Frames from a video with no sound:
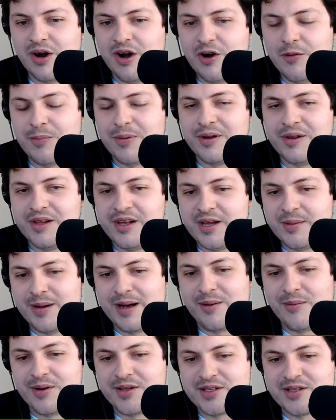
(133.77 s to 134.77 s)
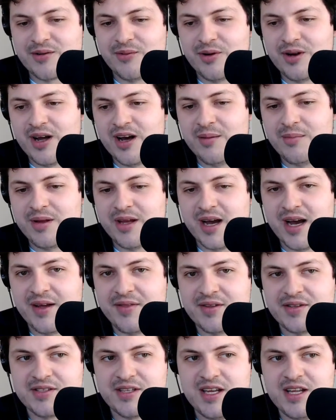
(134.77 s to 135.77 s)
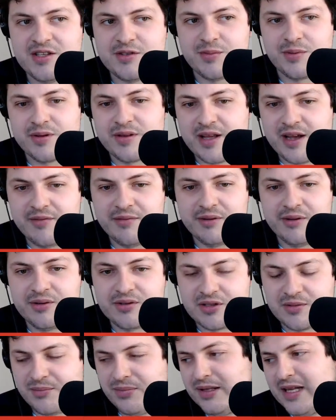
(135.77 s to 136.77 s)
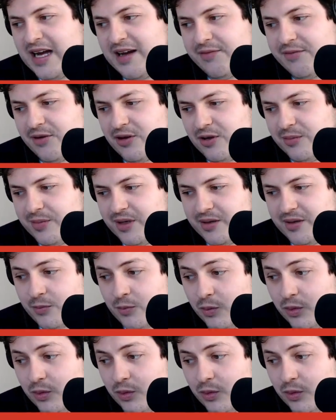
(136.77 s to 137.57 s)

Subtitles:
openly about what's going on behind the scenes with the Evolution platform. And